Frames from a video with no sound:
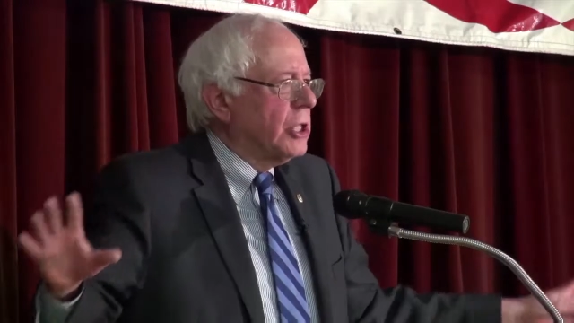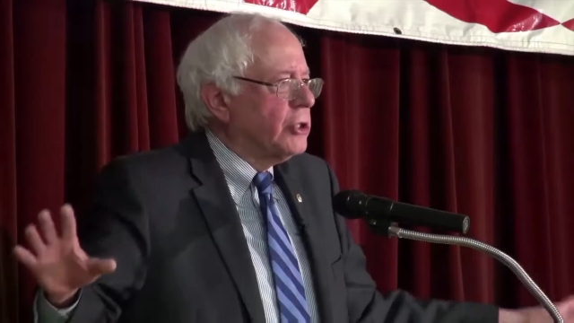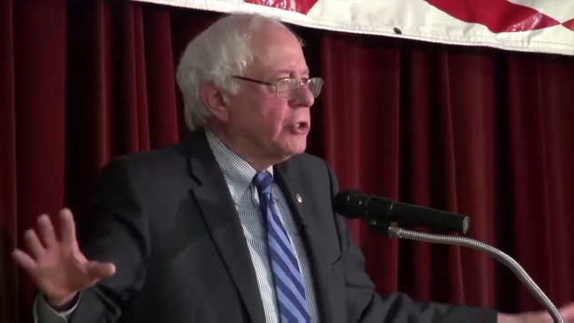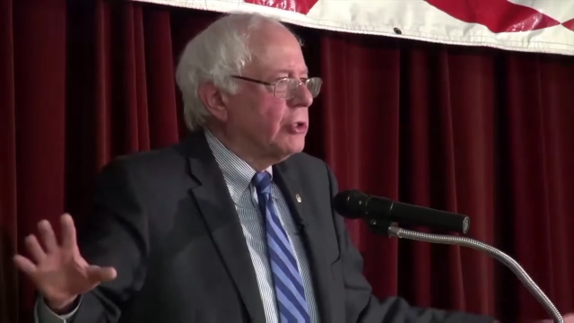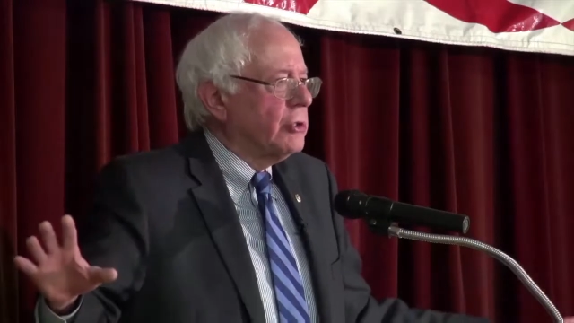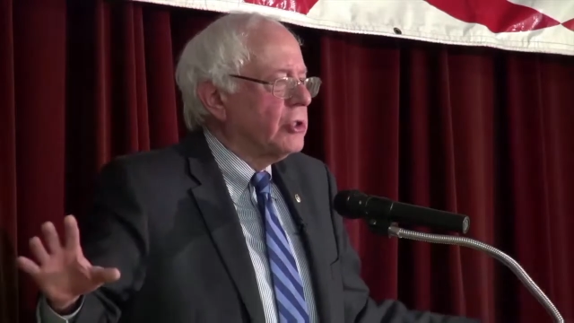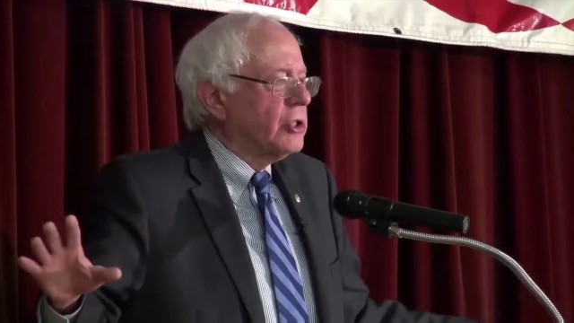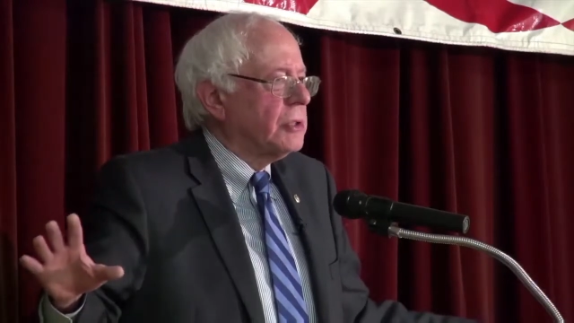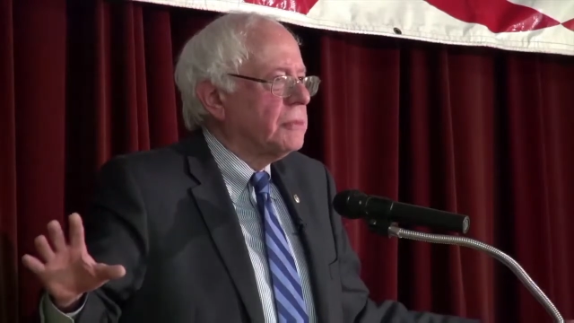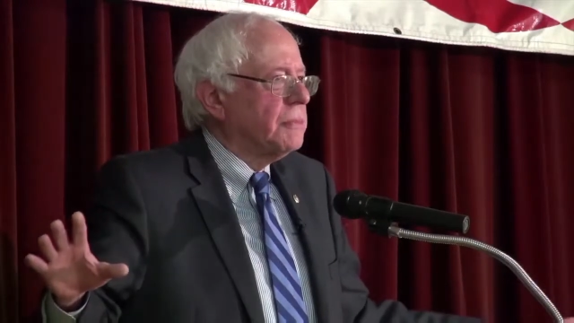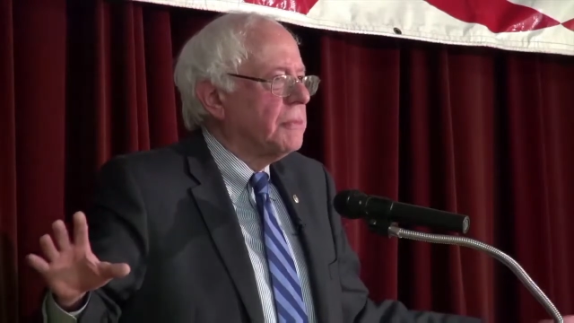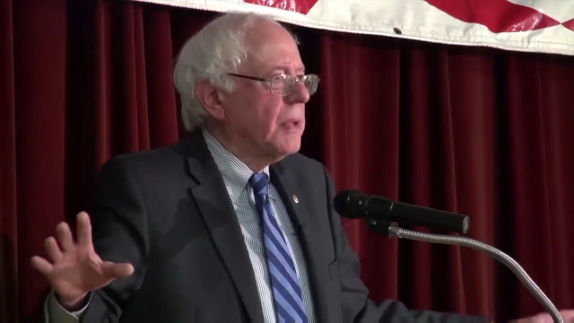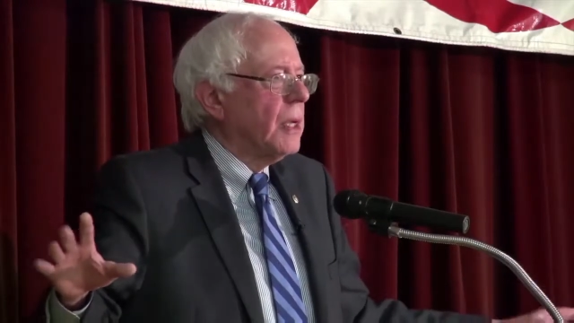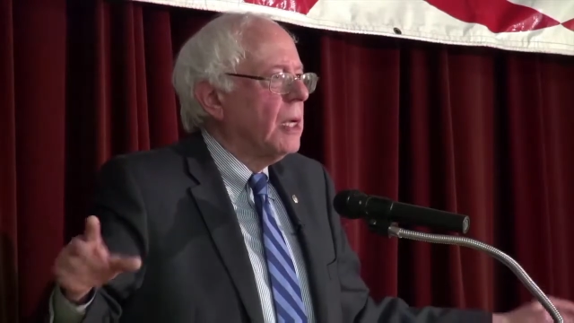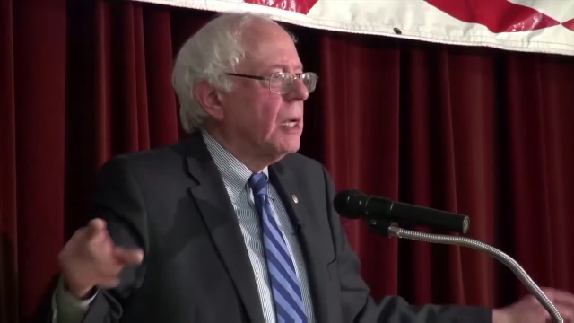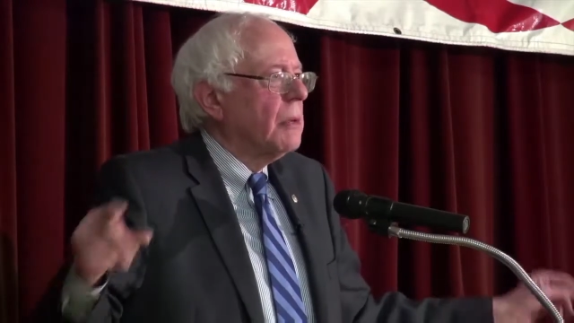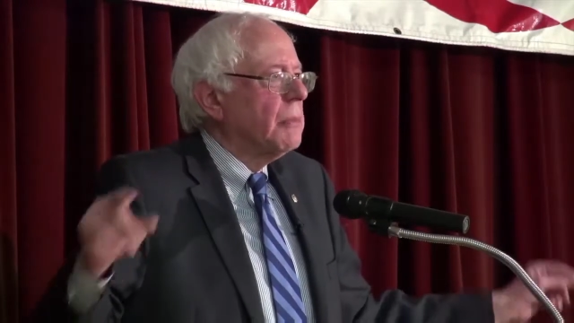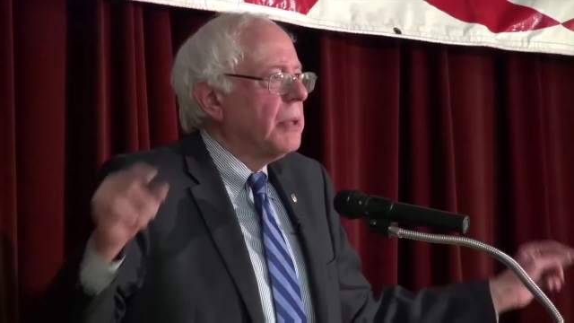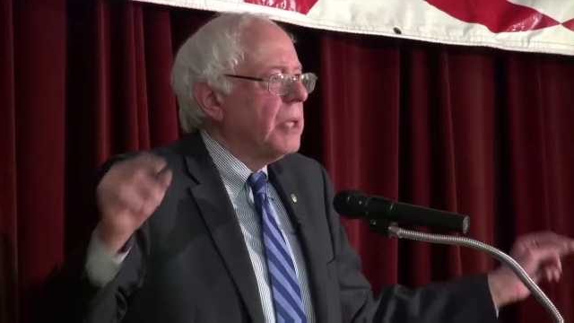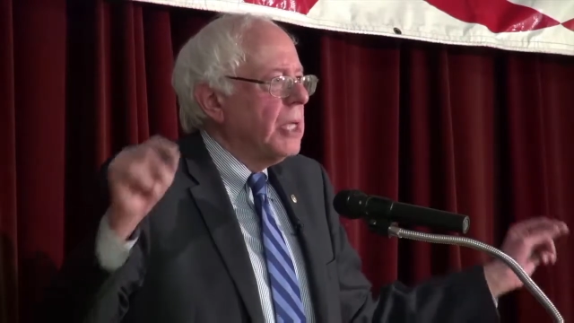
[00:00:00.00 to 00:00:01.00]
issues.
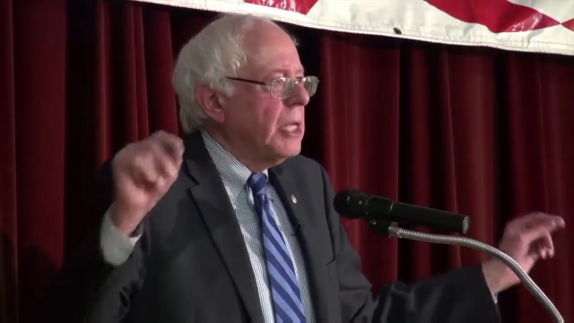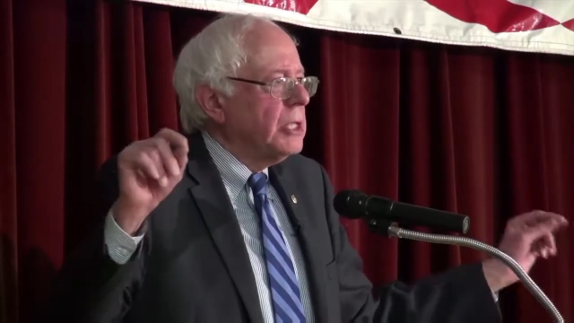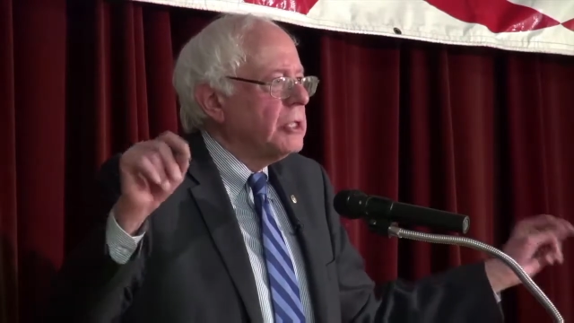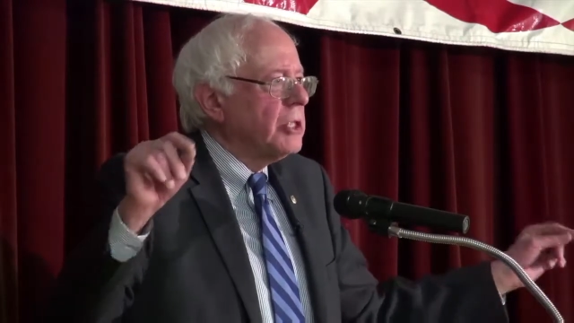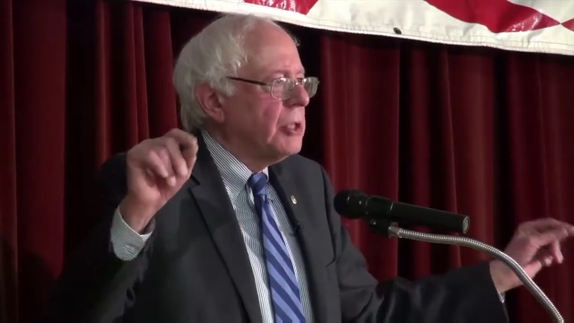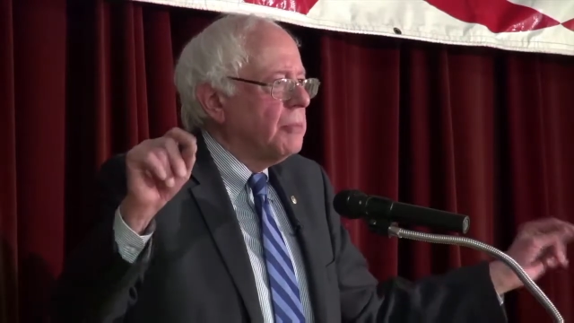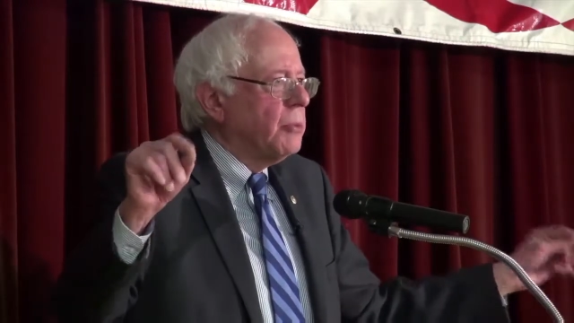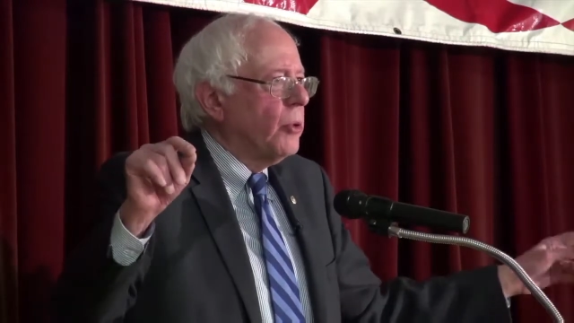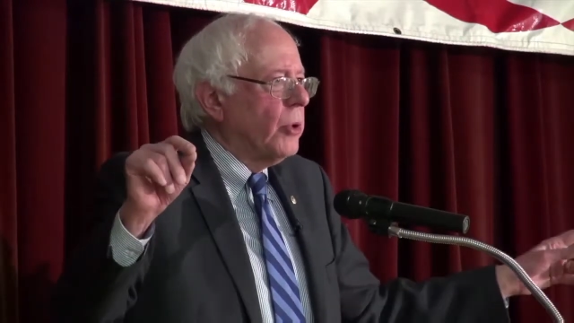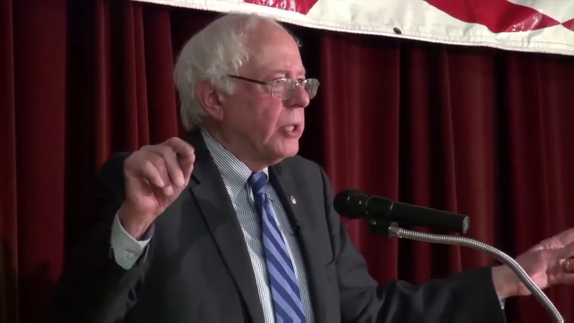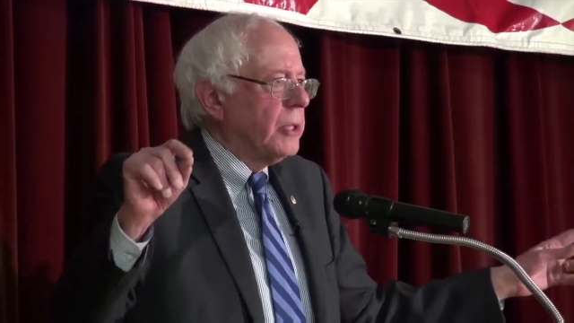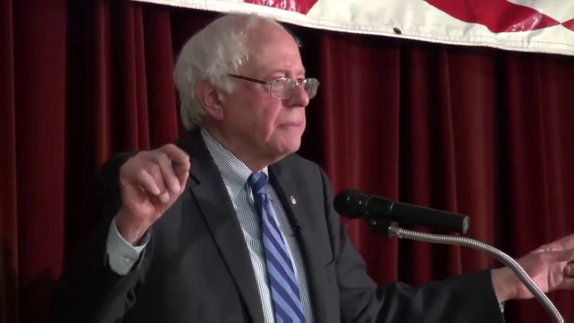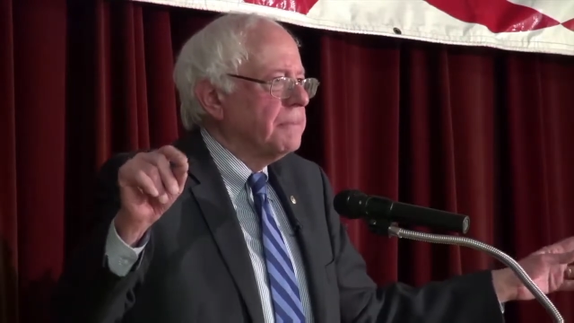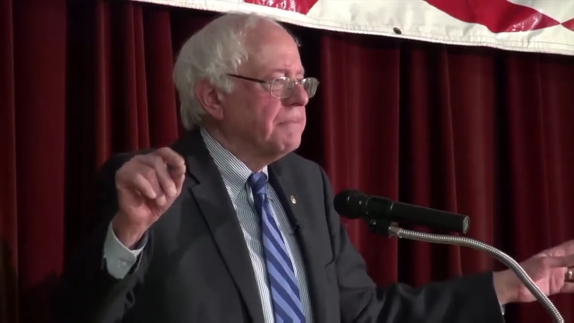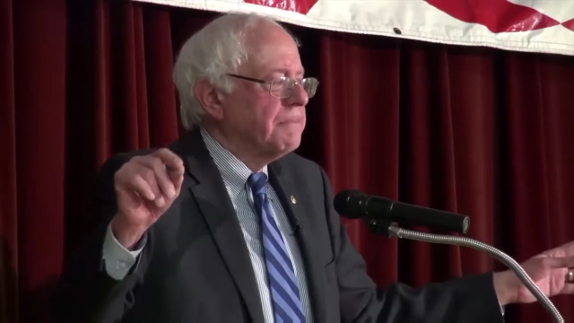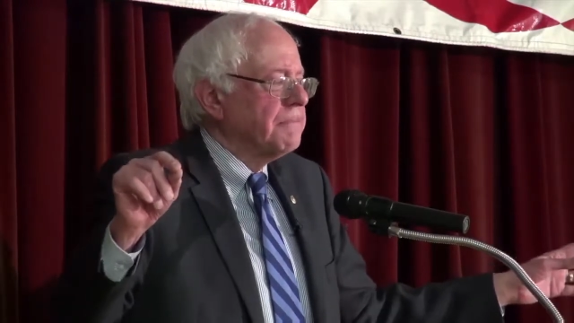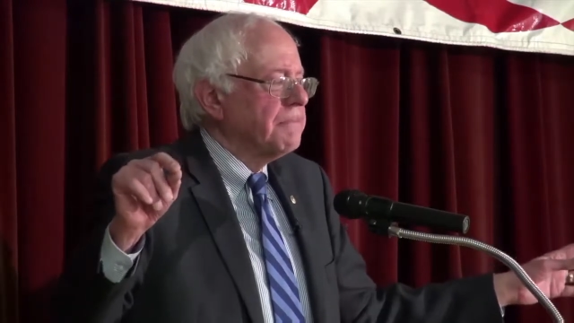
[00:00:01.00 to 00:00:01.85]
But here's the point.